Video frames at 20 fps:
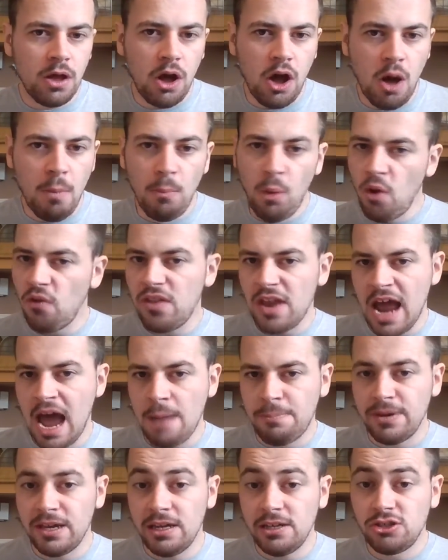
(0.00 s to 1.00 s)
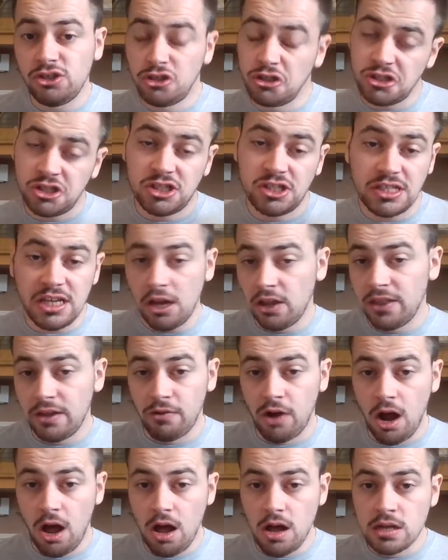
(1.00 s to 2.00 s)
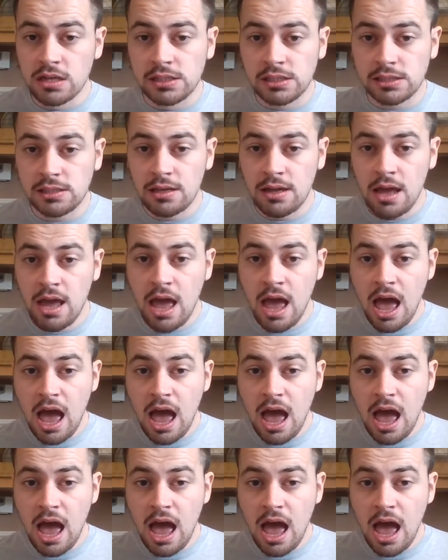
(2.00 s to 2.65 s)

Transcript: are more than happy to just sit on their arse.